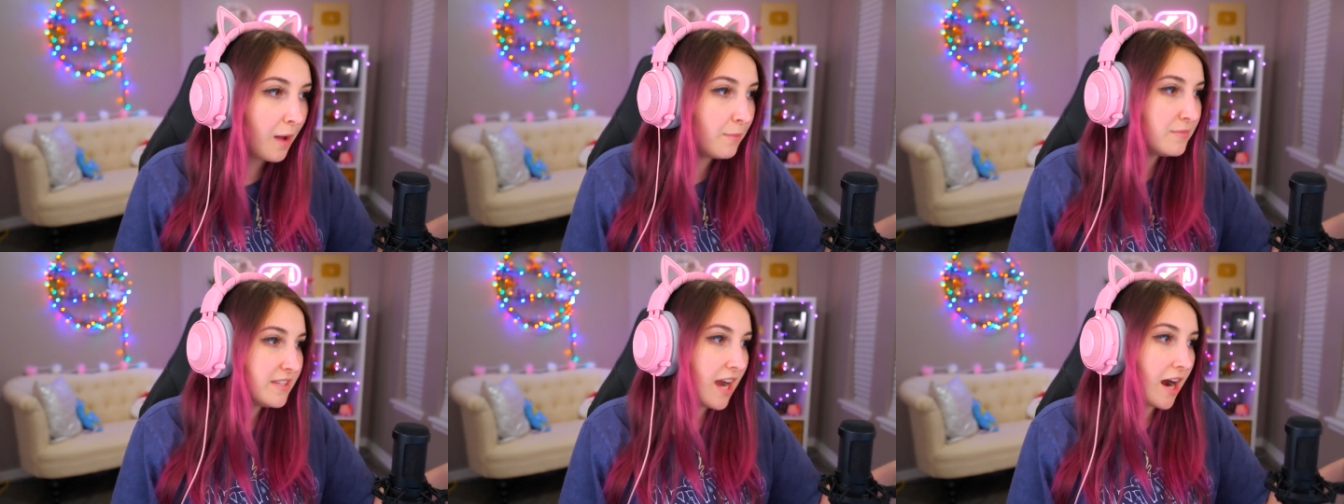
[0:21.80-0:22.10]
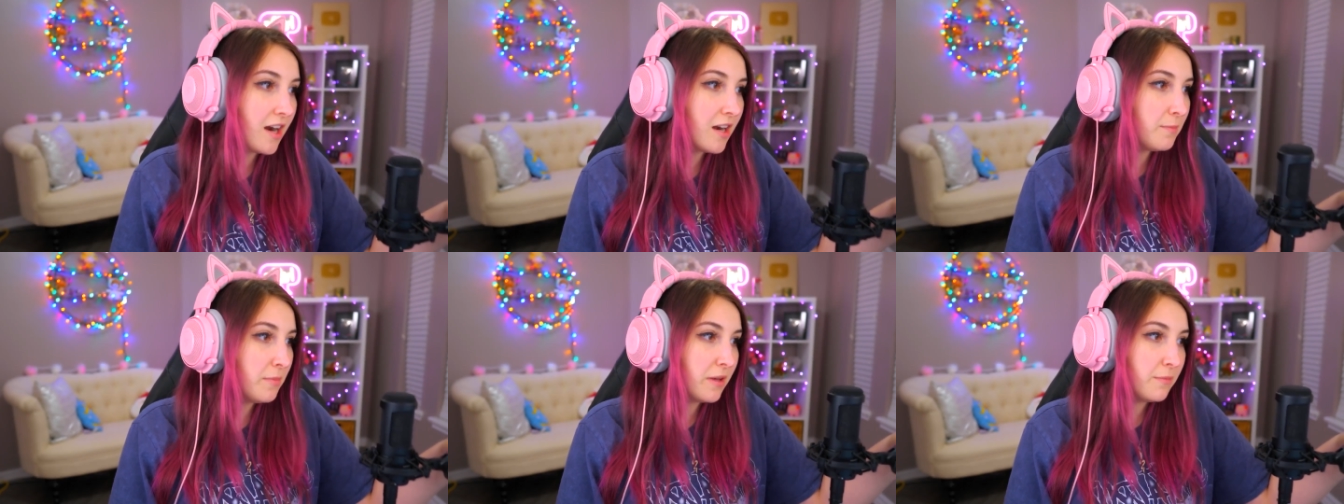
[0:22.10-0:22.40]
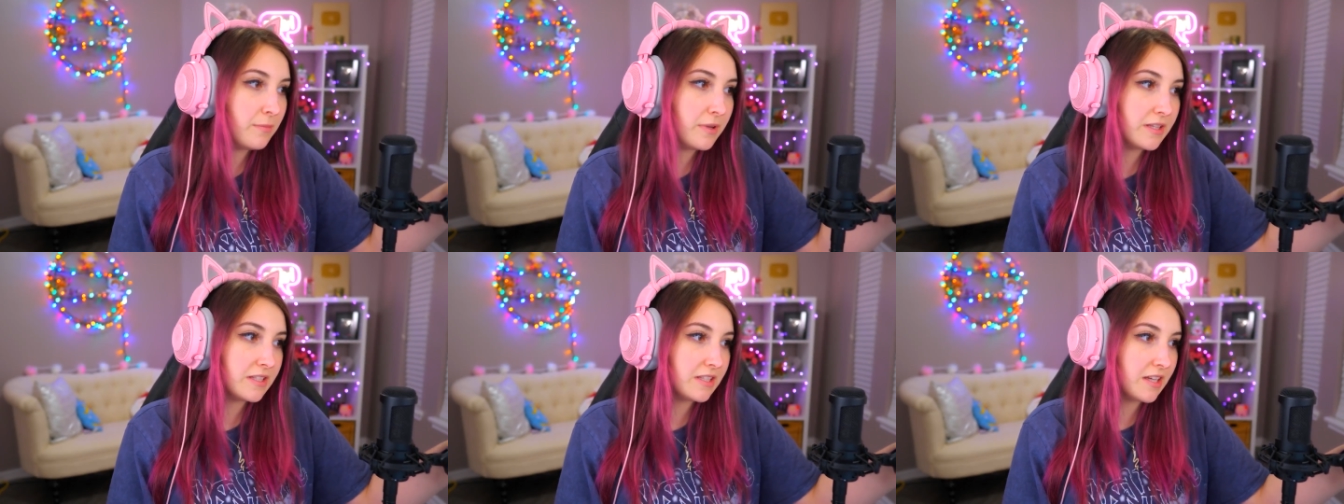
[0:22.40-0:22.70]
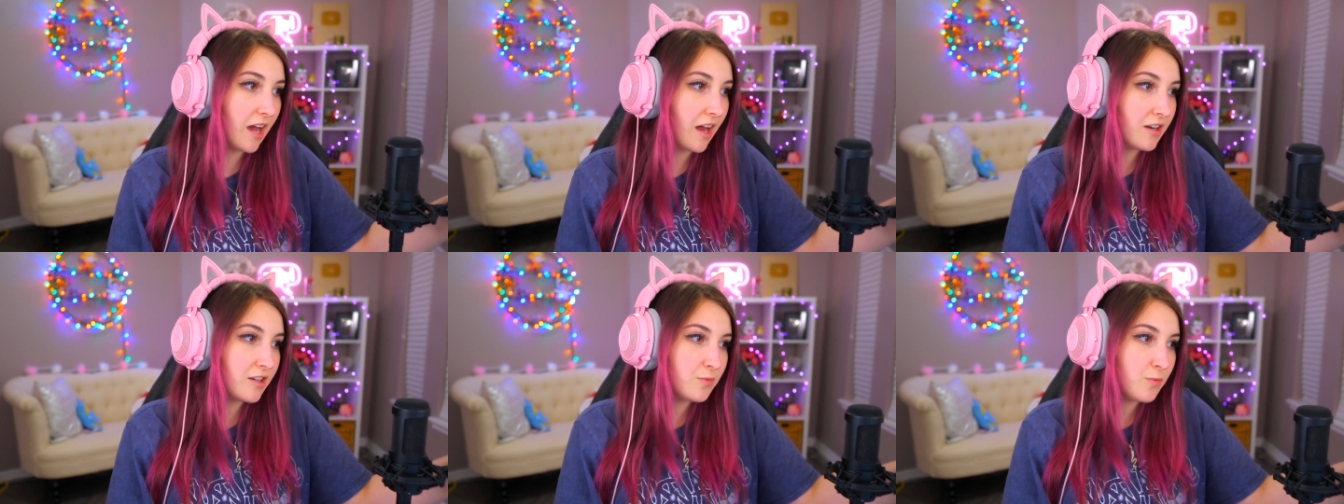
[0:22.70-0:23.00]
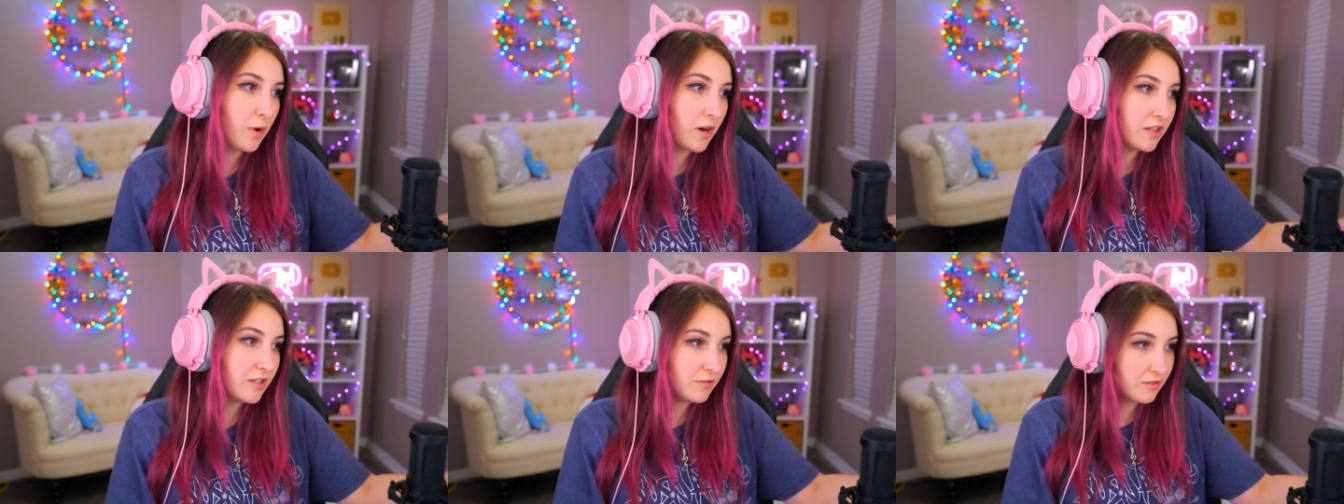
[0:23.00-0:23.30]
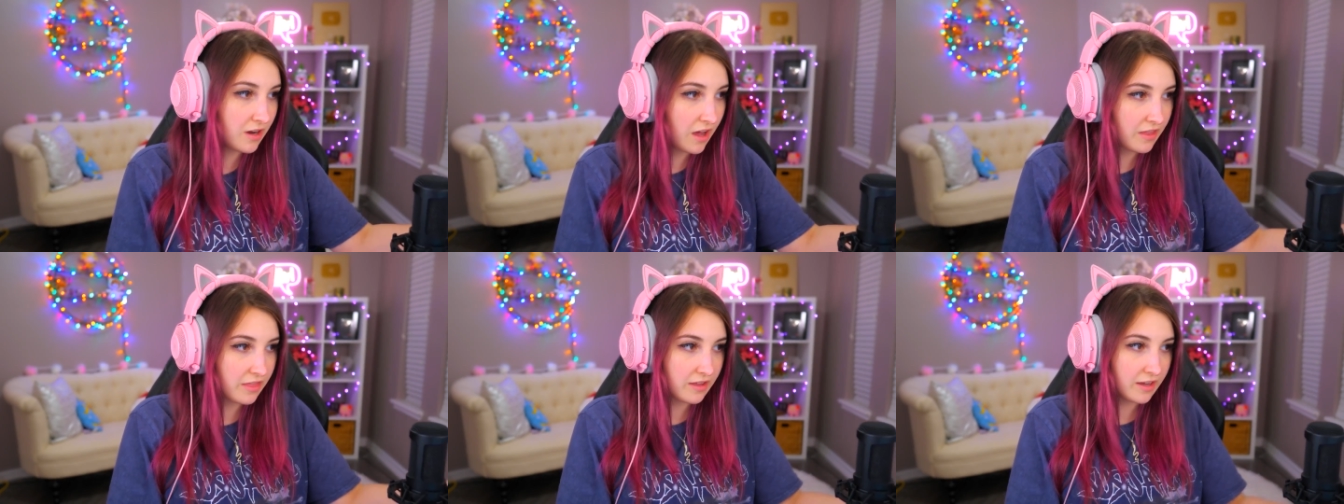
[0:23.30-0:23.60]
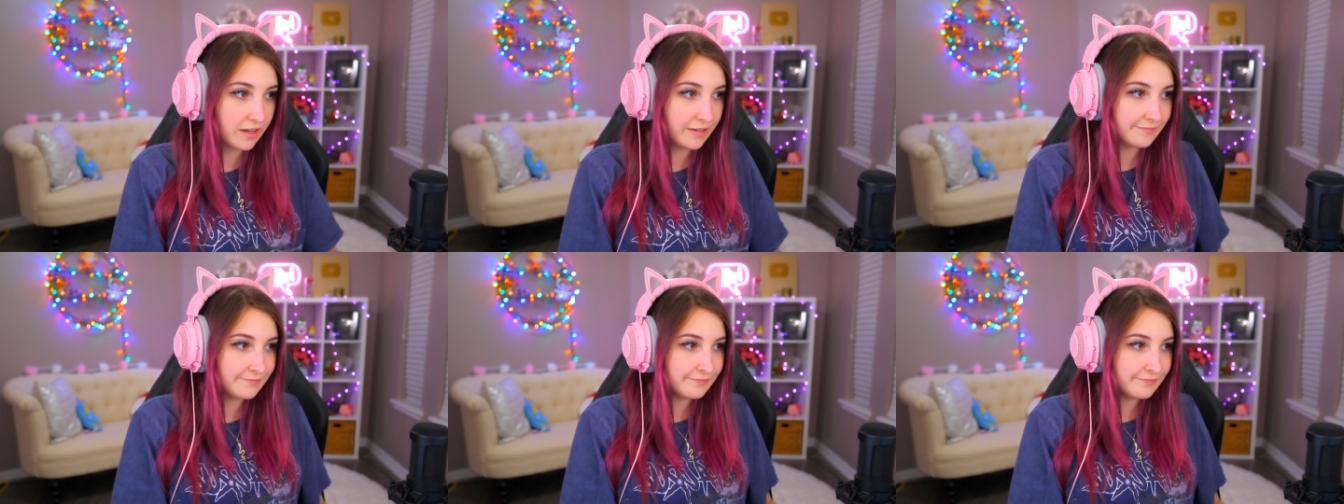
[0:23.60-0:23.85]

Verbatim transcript: I'm tired of being busy. I just want to do nothing.